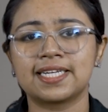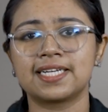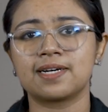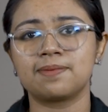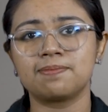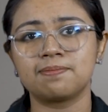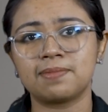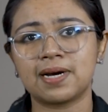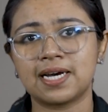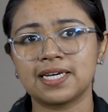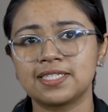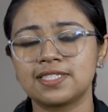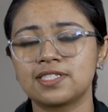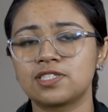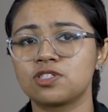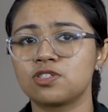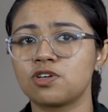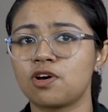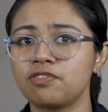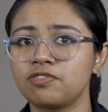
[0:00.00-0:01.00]
that
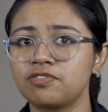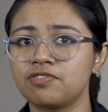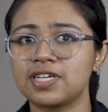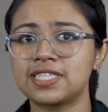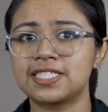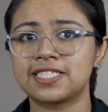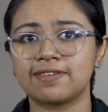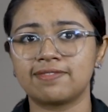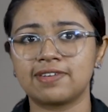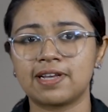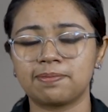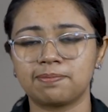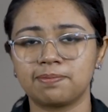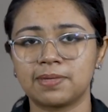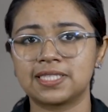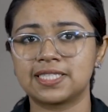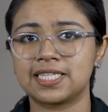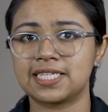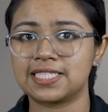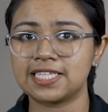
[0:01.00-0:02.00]
combines software
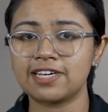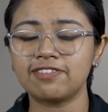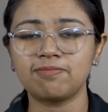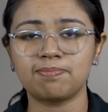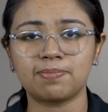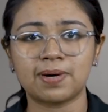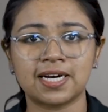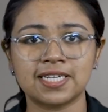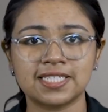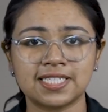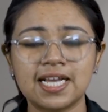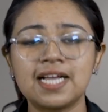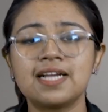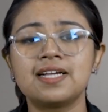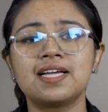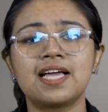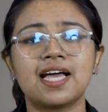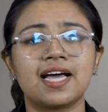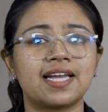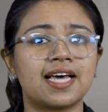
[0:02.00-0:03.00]
development, the dev part,
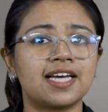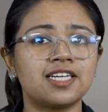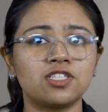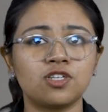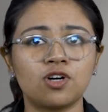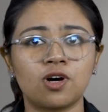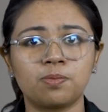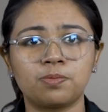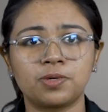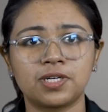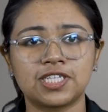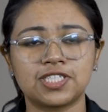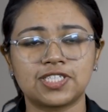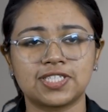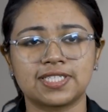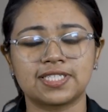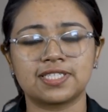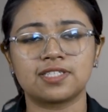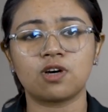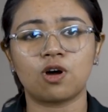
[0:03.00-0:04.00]
and IT
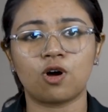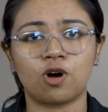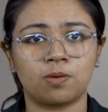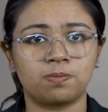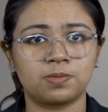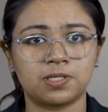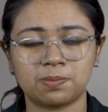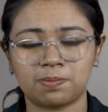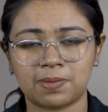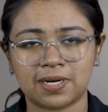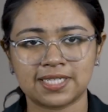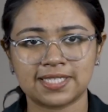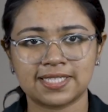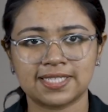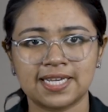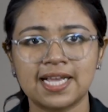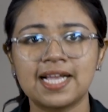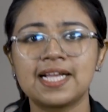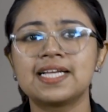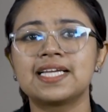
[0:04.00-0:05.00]
operations, the ops
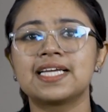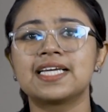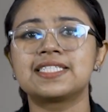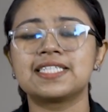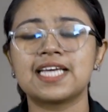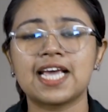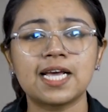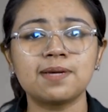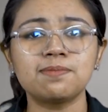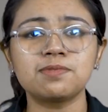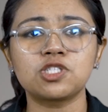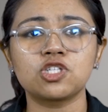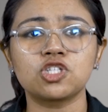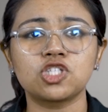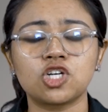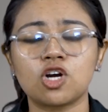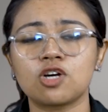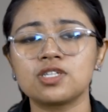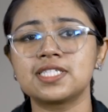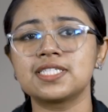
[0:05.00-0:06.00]
part. It aims to
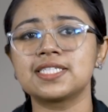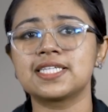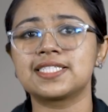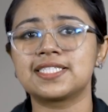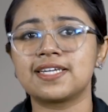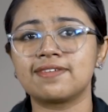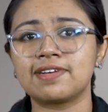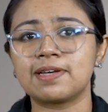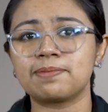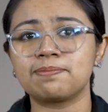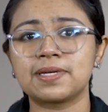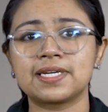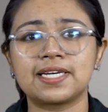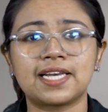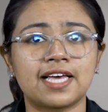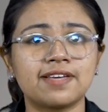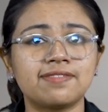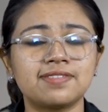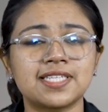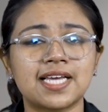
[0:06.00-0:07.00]
shorten the development
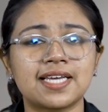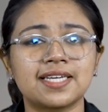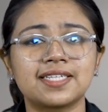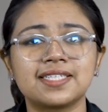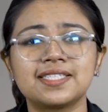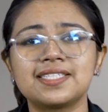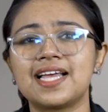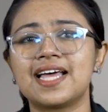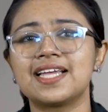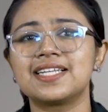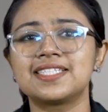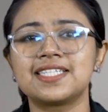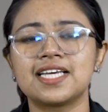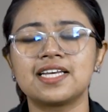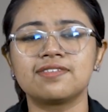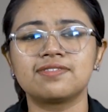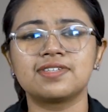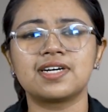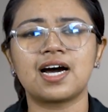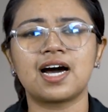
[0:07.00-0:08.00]
lifecycle and
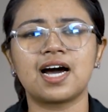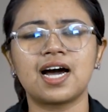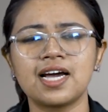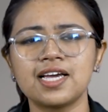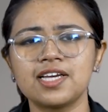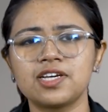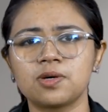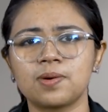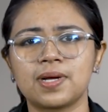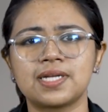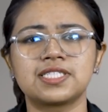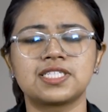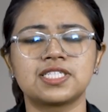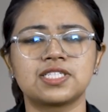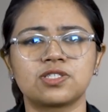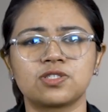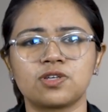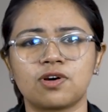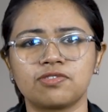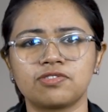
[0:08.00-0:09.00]
deliver high quality
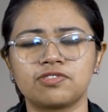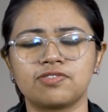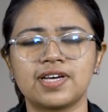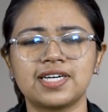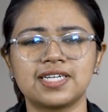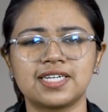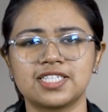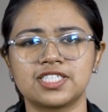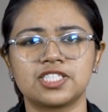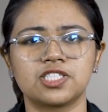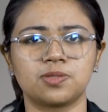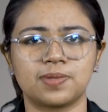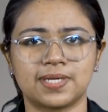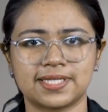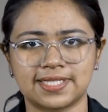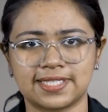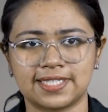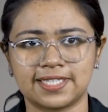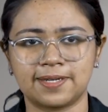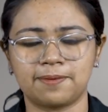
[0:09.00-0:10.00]
software
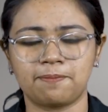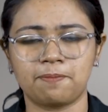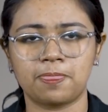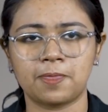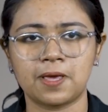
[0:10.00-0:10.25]
continuously.